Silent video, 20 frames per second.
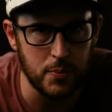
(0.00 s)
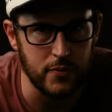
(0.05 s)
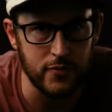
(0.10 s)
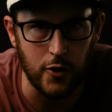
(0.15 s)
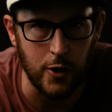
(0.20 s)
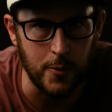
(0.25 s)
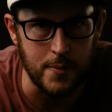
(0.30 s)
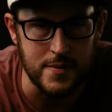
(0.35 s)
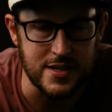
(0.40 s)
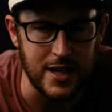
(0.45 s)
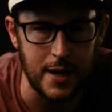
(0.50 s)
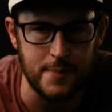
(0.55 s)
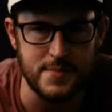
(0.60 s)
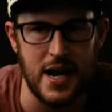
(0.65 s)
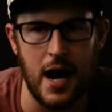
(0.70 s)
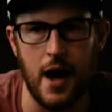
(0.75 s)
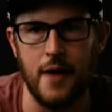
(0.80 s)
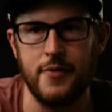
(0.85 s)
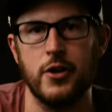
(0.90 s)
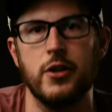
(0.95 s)
performance comes
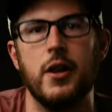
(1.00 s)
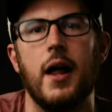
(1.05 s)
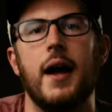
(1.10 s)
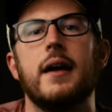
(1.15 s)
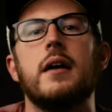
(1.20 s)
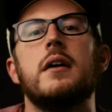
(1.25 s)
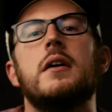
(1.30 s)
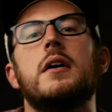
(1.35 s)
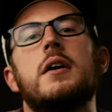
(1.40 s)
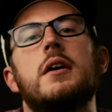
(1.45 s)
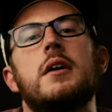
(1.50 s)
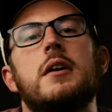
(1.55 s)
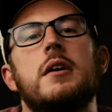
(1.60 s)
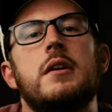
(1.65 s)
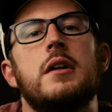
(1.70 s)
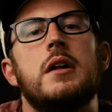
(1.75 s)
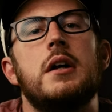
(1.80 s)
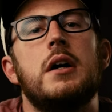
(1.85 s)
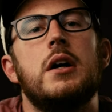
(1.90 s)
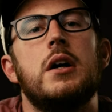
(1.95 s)
out and they're like,
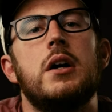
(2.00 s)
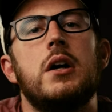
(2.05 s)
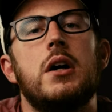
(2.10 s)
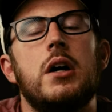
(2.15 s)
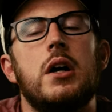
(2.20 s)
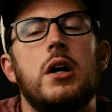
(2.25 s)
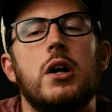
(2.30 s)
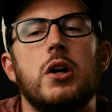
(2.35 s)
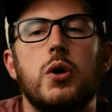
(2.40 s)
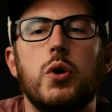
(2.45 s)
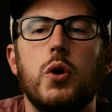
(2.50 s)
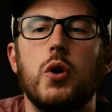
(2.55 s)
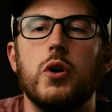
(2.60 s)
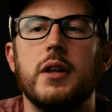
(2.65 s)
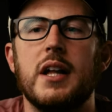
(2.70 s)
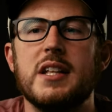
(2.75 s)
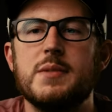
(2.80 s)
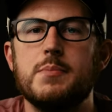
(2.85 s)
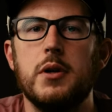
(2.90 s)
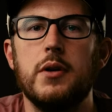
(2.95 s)
cool,
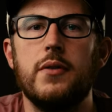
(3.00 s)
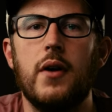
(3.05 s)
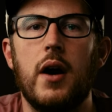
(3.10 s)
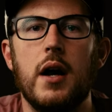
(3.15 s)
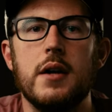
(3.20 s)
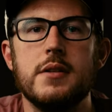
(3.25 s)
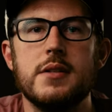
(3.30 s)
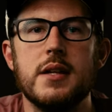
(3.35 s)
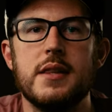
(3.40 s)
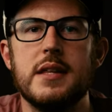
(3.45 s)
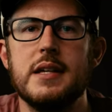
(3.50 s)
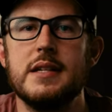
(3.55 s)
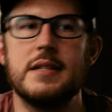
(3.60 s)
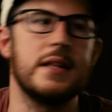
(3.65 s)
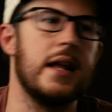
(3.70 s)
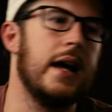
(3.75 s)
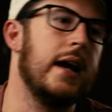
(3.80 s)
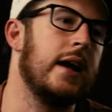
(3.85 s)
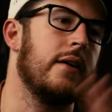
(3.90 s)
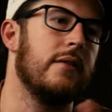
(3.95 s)
let's move on to
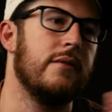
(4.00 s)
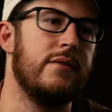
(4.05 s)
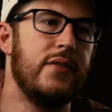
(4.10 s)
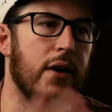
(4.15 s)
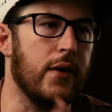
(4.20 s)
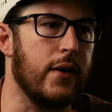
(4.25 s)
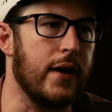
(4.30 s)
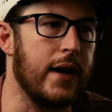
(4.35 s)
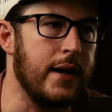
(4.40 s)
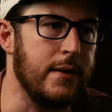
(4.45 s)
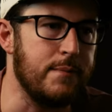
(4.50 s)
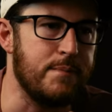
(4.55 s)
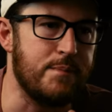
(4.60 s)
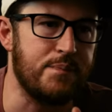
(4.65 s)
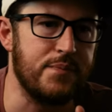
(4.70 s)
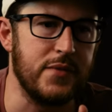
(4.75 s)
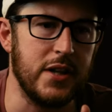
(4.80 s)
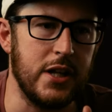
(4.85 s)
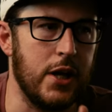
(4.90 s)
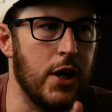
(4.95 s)
this like very,
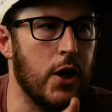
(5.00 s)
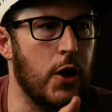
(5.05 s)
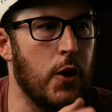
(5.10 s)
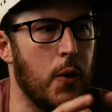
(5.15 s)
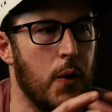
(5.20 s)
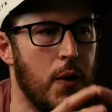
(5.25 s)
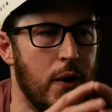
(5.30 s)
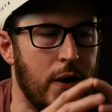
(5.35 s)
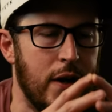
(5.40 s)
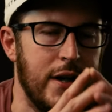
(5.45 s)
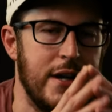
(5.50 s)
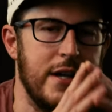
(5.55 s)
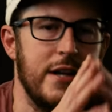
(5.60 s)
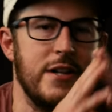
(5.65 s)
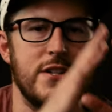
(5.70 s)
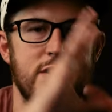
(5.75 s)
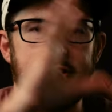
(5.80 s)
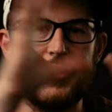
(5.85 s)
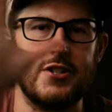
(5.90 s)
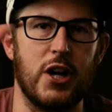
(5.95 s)
you know,
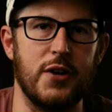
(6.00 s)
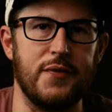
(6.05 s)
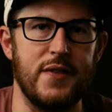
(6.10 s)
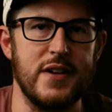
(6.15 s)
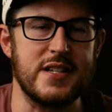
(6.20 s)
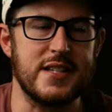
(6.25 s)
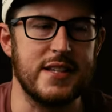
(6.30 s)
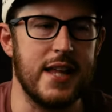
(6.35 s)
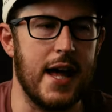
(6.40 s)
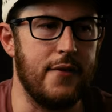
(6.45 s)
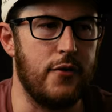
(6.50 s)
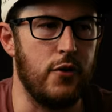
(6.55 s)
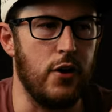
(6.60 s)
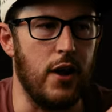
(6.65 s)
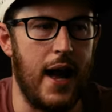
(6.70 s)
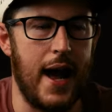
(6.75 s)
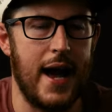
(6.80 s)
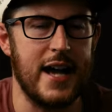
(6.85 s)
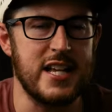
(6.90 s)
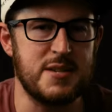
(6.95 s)
surface
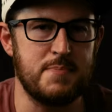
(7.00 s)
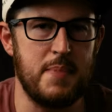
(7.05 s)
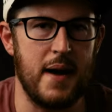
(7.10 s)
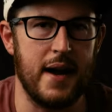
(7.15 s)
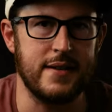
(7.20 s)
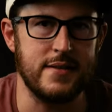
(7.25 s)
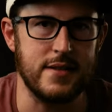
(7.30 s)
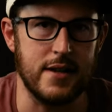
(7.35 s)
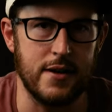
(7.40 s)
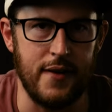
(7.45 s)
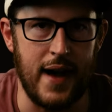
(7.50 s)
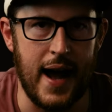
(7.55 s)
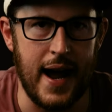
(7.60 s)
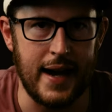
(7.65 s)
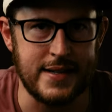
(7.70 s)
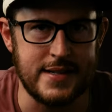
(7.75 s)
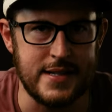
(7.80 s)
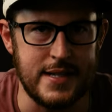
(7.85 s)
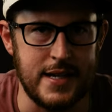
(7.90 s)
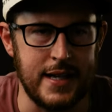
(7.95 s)
level aspect of
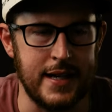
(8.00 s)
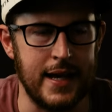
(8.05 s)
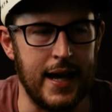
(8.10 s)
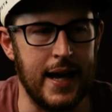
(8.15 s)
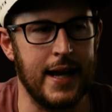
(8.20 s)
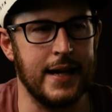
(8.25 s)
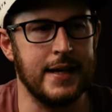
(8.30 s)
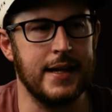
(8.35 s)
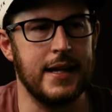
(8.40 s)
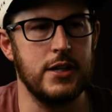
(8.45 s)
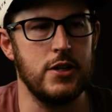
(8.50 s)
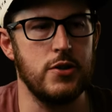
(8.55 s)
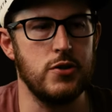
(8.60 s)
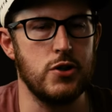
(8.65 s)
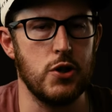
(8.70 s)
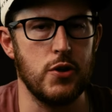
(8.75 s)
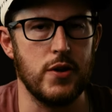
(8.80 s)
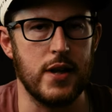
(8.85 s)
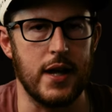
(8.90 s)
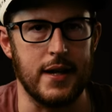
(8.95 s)
acting, and can you
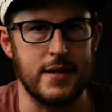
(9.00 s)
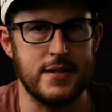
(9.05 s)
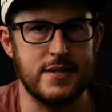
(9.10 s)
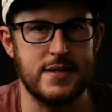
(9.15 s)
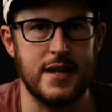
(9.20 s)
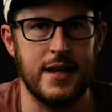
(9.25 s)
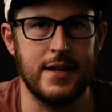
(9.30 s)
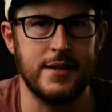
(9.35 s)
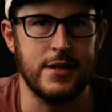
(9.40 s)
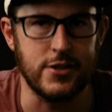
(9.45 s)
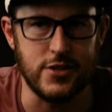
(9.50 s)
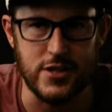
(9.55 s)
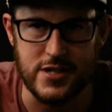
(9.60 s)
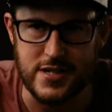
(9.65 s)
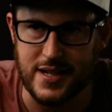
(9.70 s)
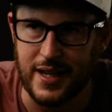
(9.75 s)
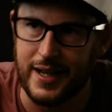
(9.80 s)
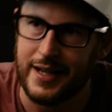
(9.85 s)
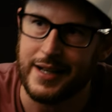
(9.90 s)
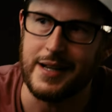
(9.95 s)
do this? And they're
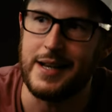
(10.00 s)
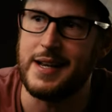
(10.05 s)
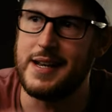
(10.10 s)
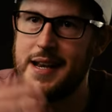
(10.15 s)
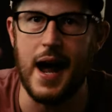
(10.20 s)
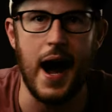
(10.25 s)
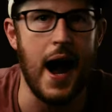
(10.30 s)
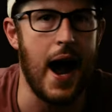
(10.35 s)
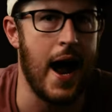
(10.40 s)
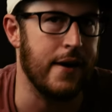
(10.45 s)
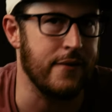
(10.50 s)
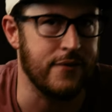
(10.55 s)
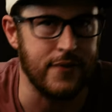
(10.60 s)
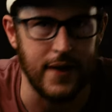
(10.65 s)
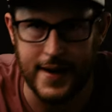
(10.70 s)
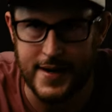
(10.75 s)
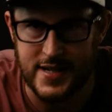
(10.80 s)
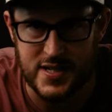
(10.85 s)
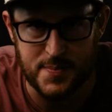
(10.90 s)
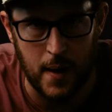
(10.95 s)
just like not
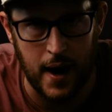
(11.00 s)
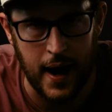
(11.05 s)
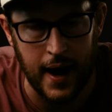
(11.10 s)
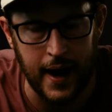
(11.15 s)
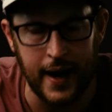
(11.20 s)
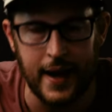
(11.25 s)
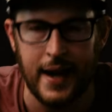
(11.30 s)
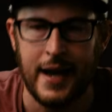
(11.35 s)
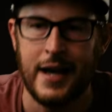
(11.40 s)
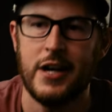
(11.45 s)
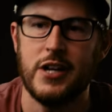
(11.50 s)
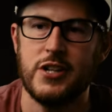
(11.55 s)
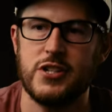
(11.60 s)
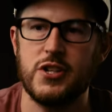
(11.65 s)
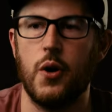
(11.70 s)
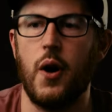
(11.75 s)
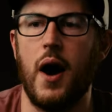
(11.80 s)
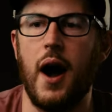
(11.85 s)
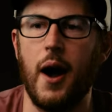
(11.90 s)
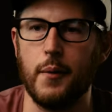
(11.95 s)
phased by it.
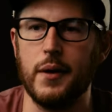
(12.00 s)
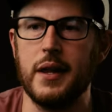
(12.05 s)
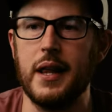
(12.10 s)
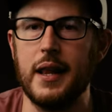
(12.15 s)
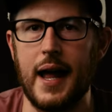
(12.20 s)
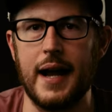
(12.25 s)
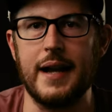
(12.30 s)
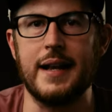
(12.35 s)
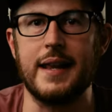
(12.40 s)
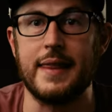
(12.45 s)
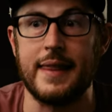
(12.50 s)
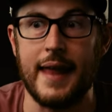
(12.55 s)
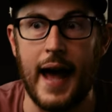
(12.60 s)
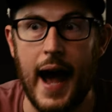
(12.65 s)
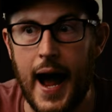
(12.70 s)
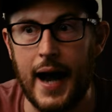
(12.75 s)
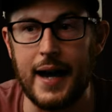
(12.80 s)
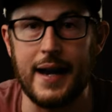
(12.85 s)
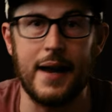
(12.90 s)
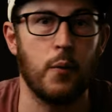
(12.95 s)
So I really liked
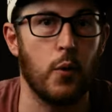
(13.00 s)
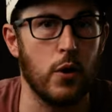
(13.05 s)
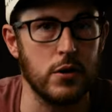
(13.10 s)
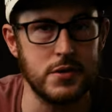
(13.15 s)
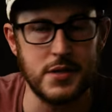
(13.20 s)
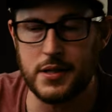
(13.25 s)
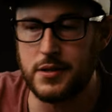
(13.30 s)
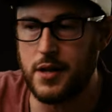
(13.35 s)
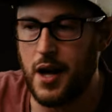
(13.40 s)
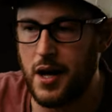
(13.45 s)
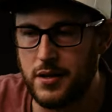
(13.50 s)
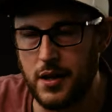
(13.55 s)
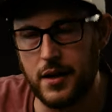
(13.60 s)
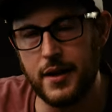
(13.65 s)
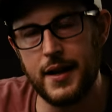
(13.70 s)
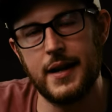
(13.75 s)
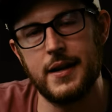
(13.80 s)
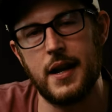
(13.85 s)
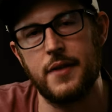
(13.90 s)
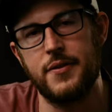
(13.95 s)
that. It worked in La La
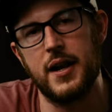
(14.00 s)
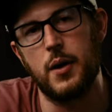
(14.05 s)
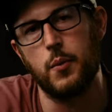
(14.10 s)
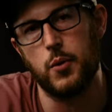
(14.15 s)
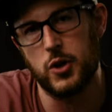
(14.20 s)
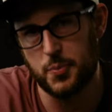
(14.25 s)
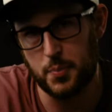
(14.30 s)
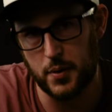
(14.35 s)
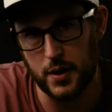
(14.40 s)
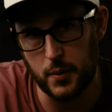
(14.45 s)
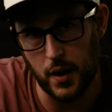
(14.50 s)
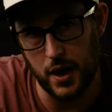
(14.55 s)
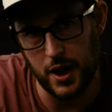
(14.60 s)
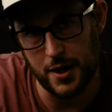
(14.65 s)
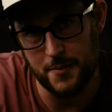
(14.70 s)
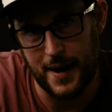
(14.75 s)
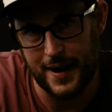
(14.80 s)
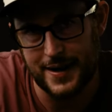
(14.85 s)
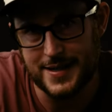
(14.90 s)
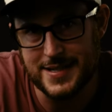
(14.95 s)
Land. I think it worked pretty well
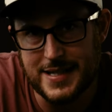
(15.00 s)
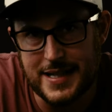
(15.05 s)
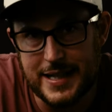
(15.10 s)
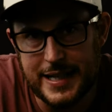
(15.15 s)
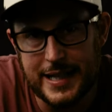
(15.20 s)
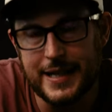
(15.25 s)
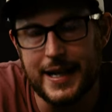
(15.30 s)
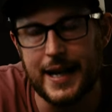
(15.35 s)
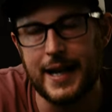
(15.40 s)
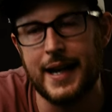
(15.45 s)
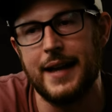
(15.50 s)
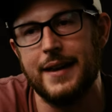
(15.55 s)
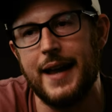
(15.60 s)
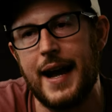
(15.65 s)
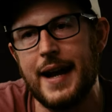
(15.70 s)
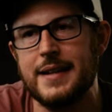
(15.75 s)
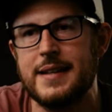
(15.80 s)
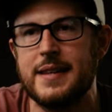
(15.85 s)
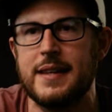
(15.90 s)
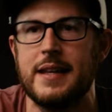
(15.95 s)
in MaXXXine, and I
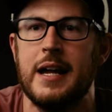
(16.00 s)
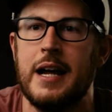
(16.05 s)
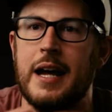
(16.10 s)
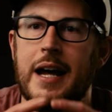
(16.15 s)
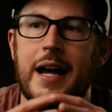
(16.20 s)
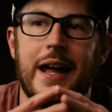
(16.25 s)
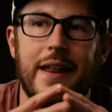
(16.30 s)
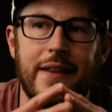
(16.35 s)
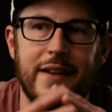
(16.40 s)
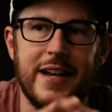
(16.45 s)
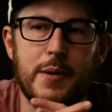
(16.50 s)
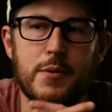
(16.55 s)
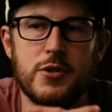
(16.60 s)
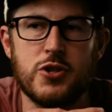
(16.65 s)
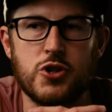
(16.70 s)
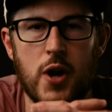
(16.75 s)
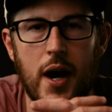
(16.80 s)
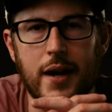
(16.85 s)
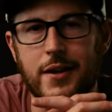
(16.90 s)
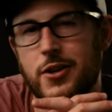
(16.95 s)
liked that he
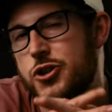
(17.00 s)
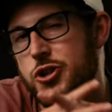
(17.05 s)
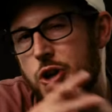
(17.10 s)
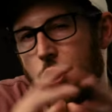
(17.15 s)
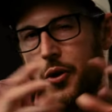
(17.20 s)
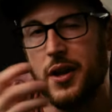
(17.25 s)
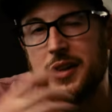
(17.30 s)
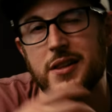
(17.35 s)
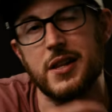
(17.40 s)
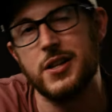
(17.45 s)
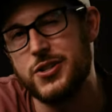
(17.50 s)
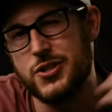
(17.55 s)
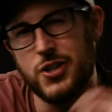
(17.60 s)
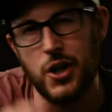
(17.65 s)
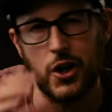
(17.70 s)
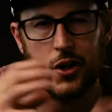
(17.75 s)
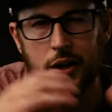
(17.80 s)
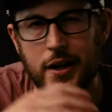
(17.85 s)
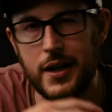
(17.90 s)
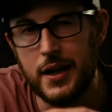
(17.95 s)
was trying to show like the
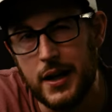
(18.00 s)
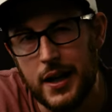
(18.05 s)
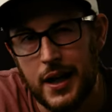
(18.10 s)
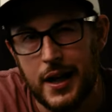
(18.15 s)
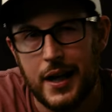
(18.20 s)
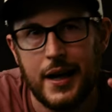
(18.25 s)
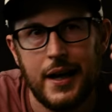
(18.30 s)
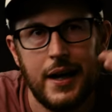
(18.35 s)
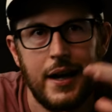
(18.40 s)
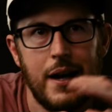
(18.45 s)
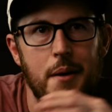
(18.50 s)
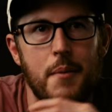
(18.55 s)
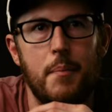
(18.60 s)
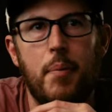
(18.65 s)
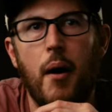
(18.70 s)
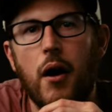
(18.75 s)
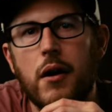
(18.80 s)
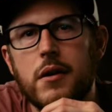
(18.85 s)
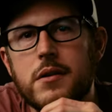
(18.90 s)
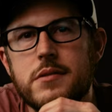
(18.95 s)
dirty
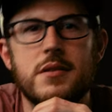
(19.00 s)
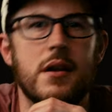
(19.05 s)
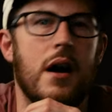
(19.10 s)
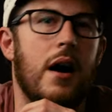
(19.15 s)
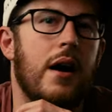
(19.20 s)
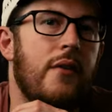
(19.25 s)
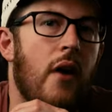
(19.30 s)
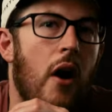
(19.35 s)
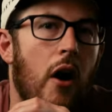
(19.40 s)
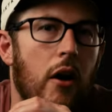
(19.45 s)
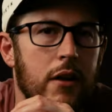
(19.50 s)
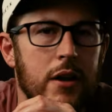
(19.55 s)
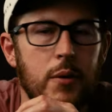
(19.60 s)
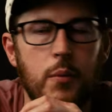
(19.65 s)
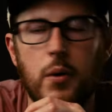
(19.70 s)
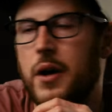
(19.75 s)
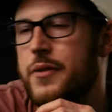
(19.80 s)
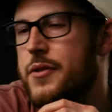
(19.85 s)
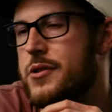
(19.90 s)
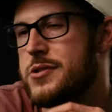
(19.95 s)
parts of
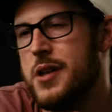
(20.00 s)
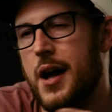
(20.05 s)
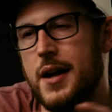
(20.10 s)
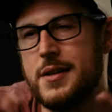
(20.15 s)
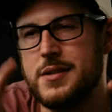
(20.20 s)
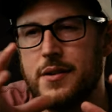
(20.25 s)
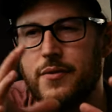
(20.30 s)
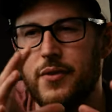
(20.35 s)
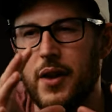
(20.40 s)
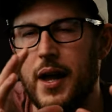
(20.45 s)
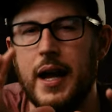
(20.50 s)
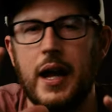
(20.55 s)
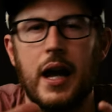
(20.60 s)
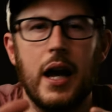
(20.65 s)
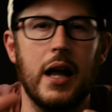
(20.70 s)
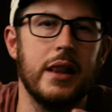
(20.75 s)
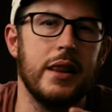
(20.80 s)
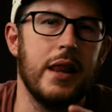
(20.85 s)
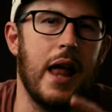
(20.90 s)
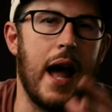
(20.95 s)
Hollywood. There's lots of
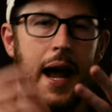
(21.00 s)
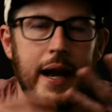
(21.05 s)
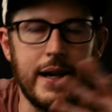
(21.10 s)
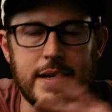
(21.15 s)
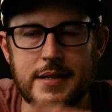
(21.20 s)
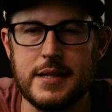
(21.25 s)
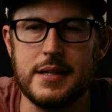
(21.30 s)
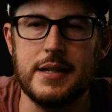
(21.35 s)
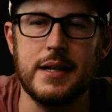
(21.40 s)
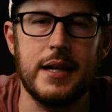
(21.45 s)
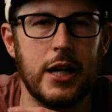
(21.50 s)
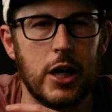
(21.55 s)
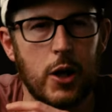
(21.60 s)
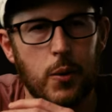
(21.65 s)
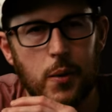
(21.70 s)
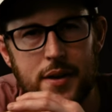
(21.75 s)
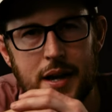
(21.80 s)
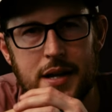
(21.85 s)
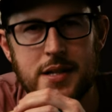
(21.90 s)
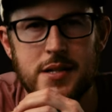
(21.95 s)
like lines in here
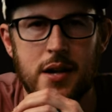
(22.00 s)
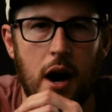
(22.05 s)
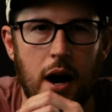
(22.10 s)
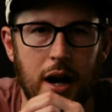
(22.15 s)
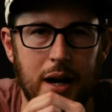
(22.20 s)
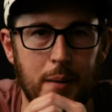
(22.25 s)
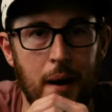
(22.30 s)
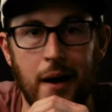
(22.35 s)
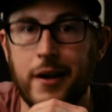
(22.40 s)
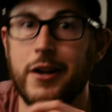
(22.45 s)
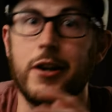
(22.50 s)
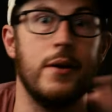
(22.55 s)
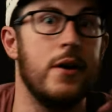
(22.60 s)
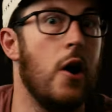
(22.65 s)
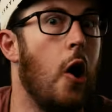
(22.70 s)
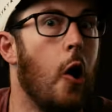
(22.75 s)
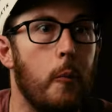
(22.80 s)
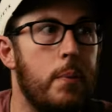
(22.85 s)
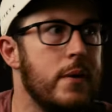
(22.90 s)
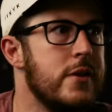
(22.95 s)
where they talk about, you know, it
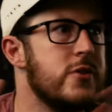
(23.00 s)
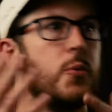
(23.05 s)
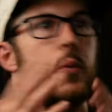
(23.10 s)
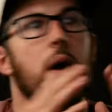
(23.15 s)
opens